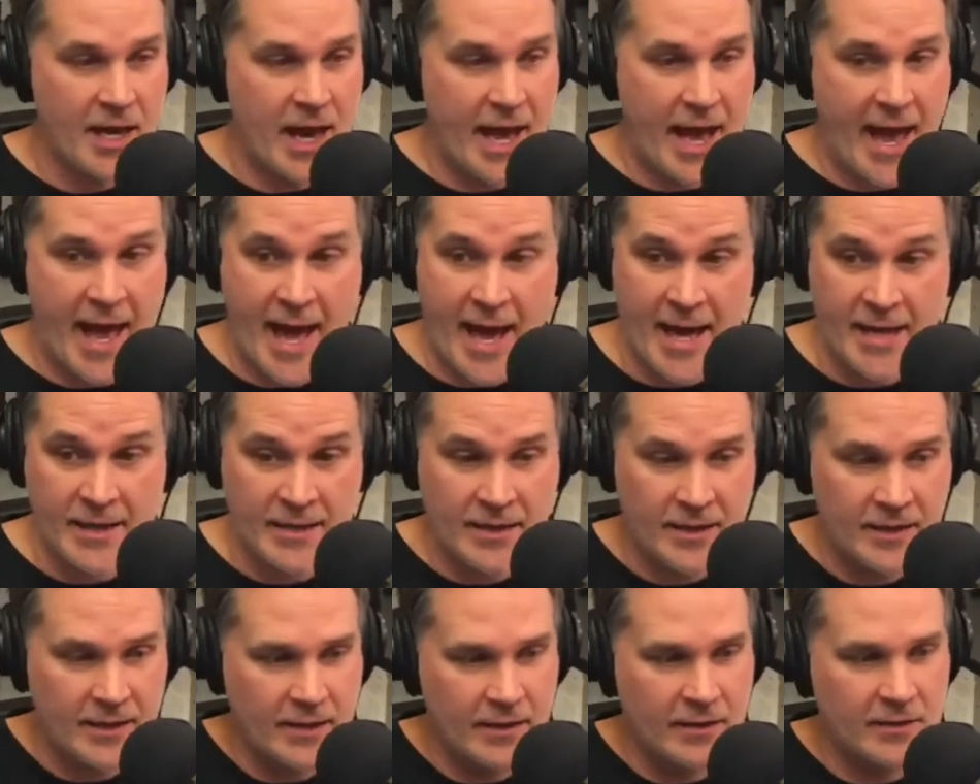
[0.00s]

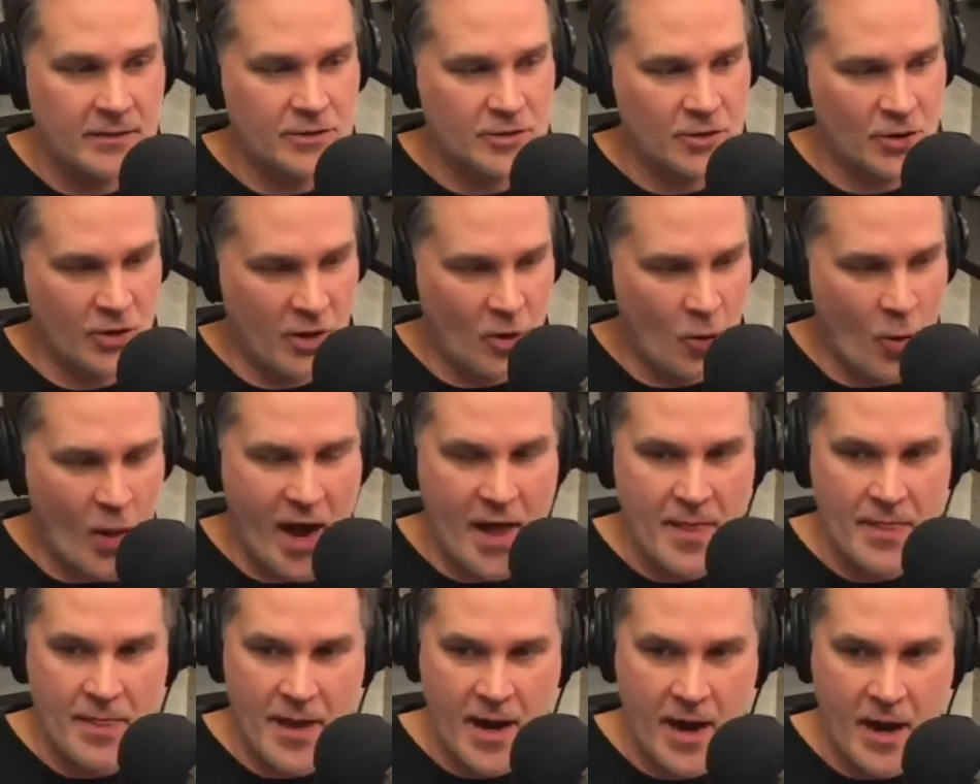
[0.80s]
And took
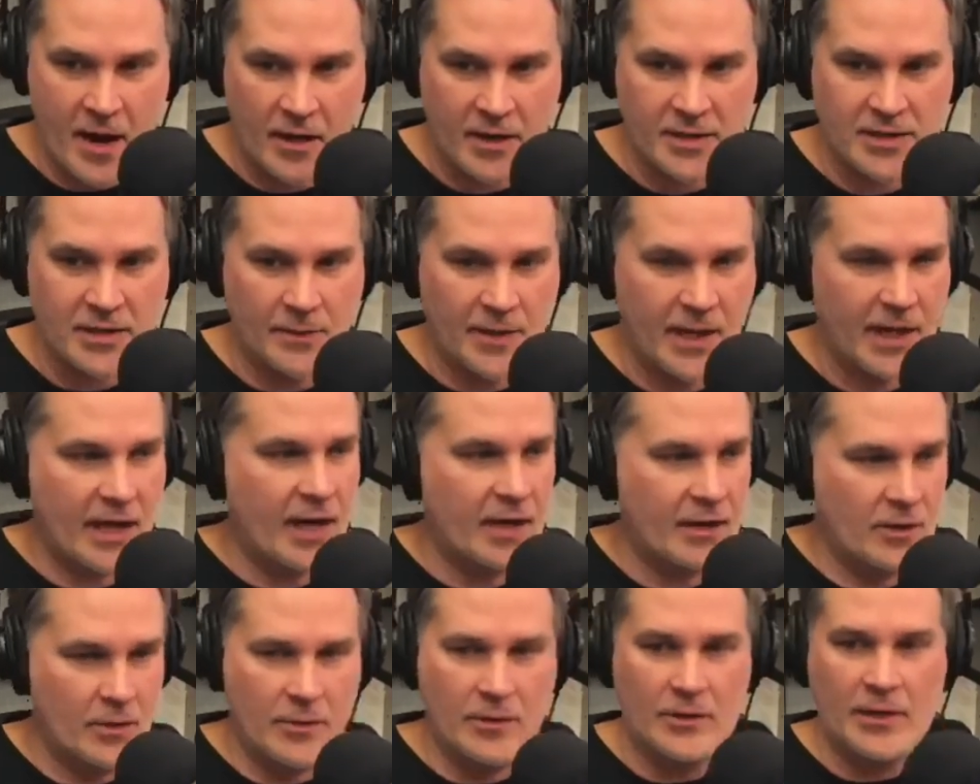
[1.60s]
Gwen there because I'm like,
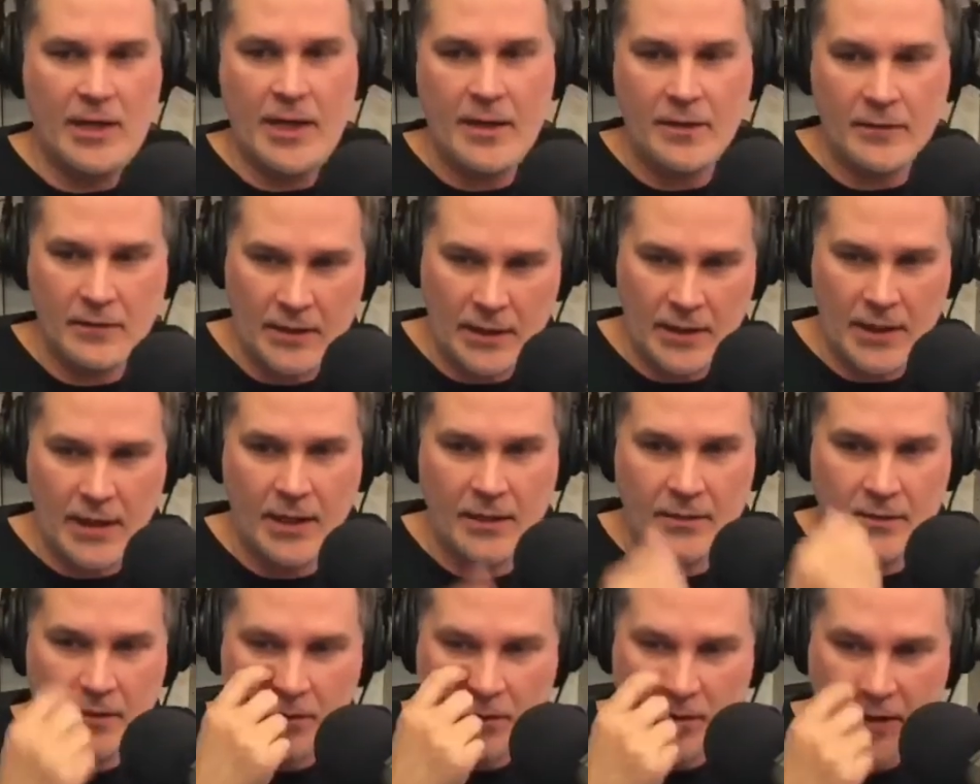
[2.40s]
I know the lay of the
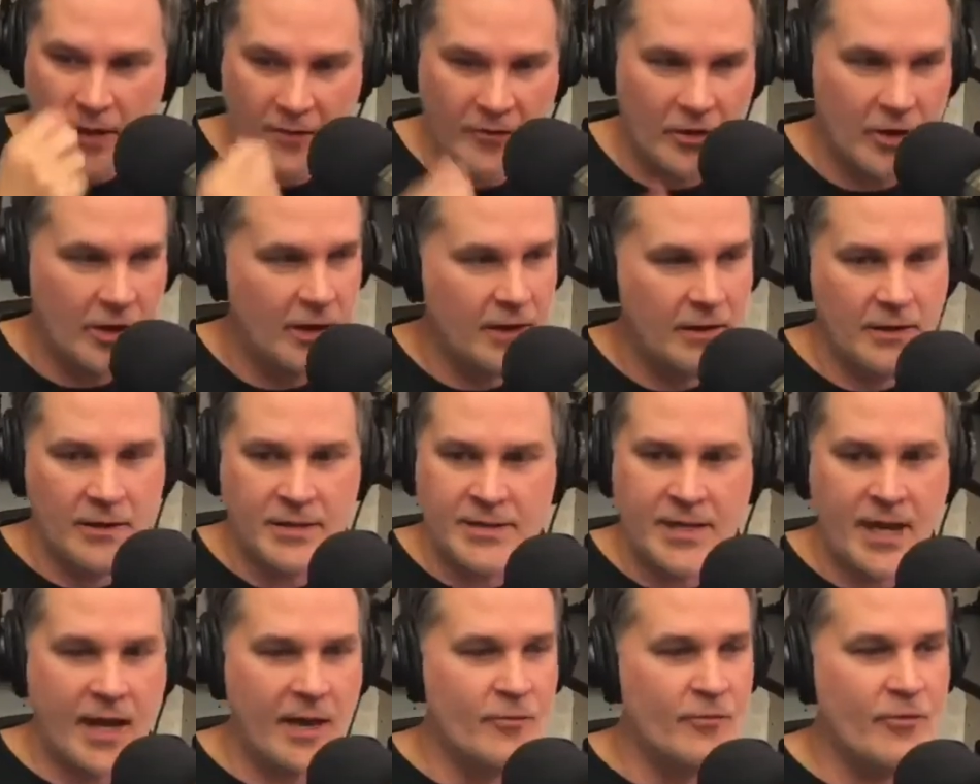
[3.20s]
land, you know, yeah. whatever. And
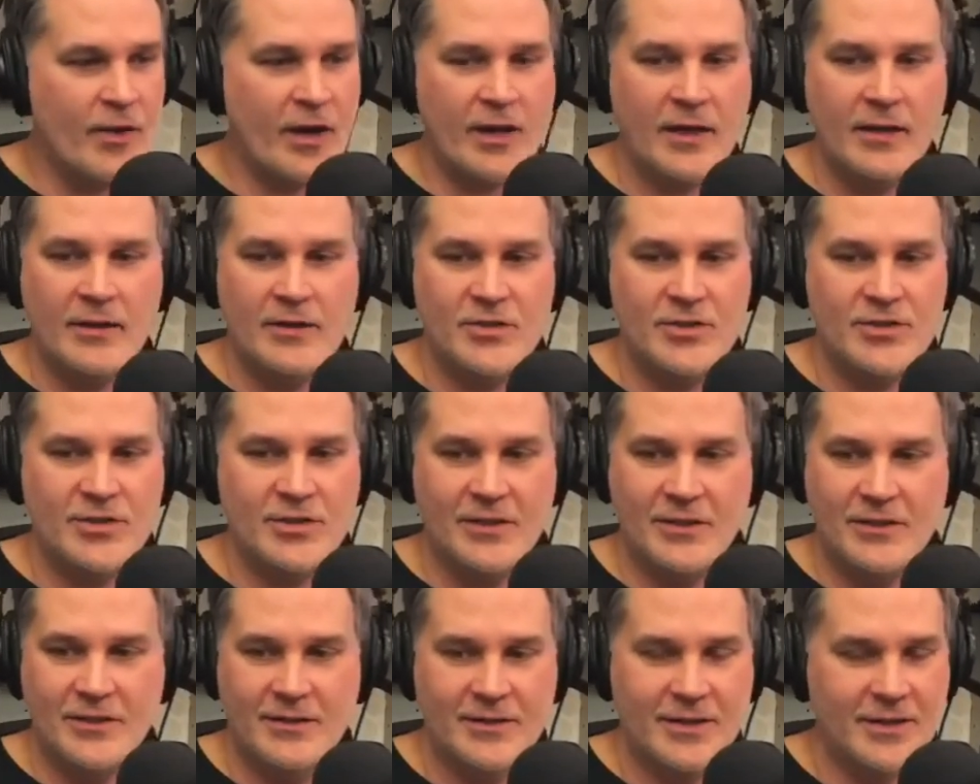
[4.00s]
this guy, wreck- she,
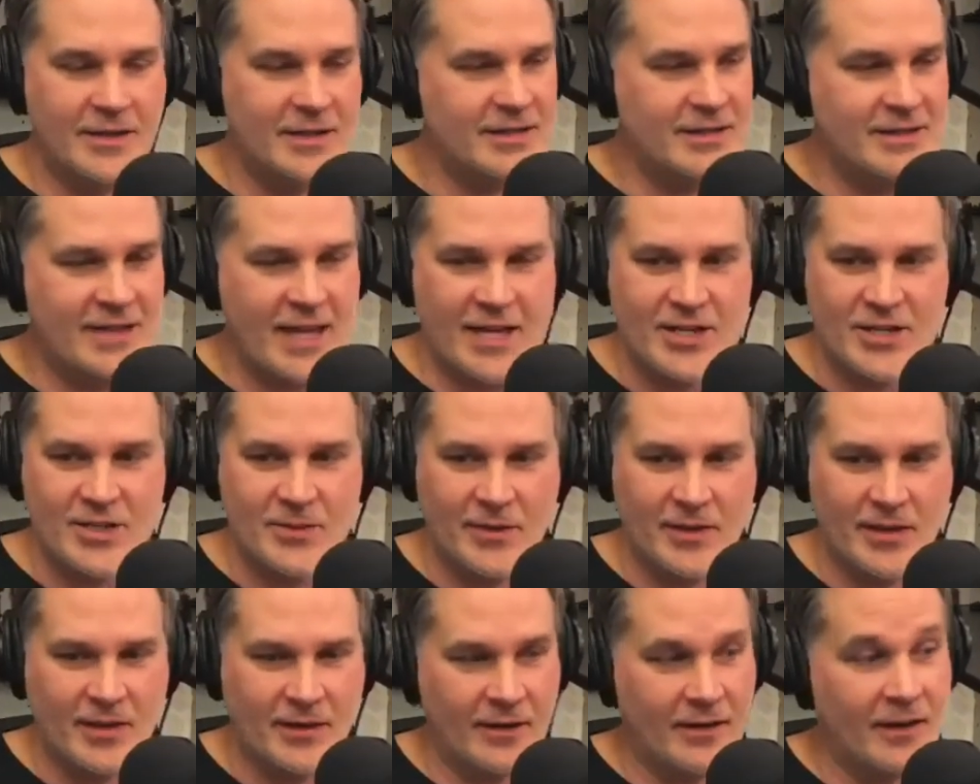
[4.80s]
to this day, should
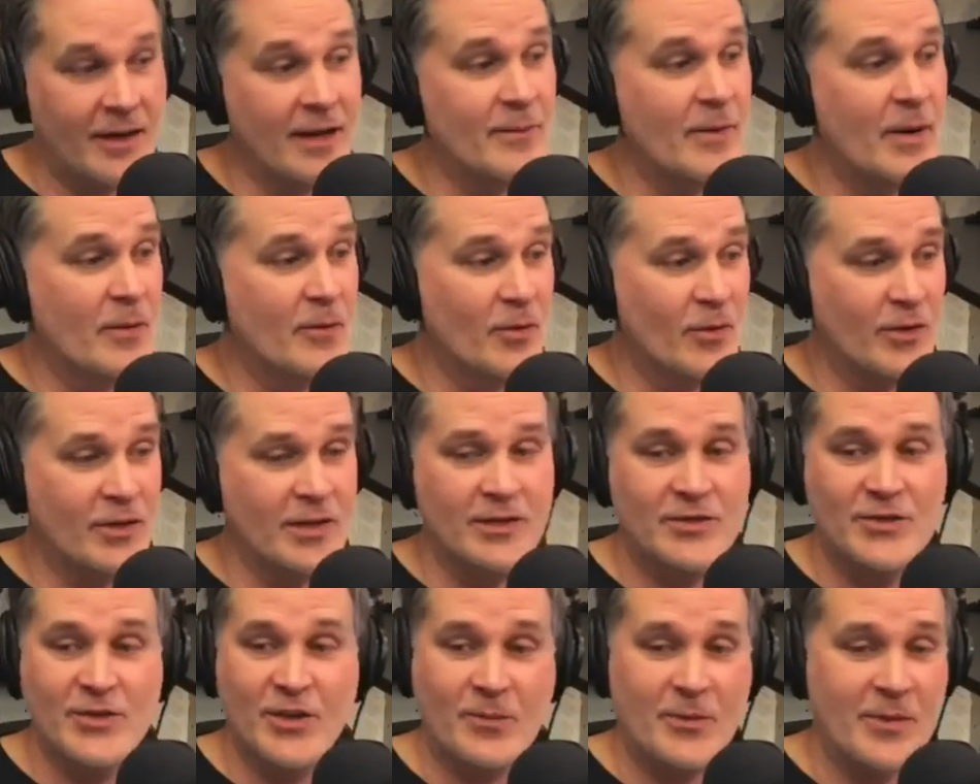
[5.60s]
be like, yeah, remember when
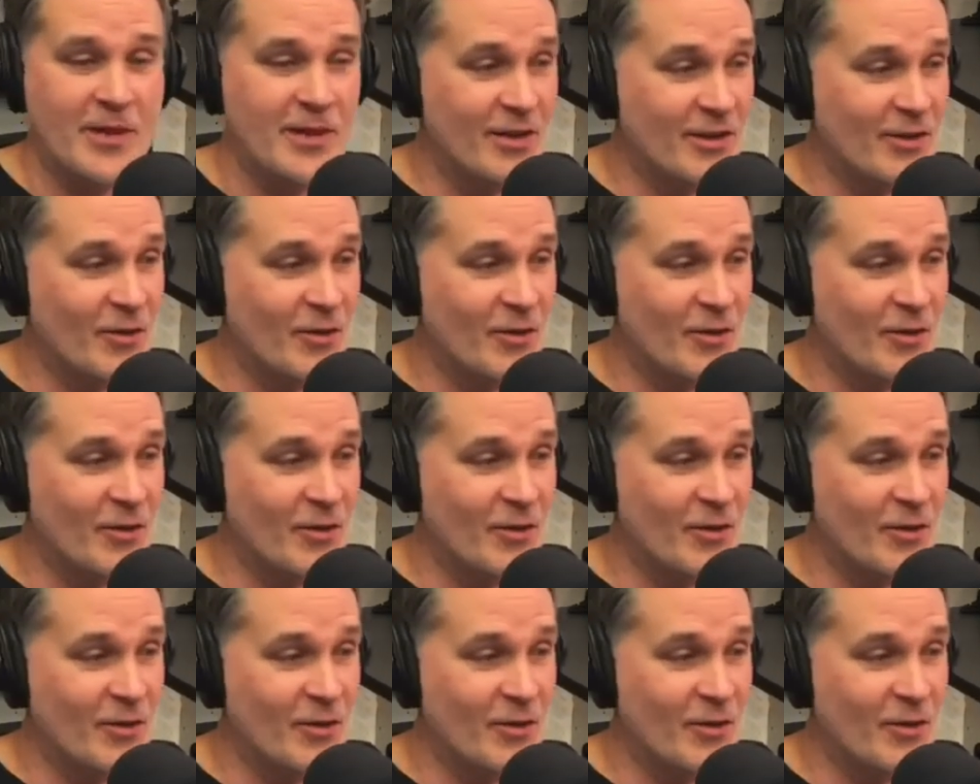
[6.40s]
you took me there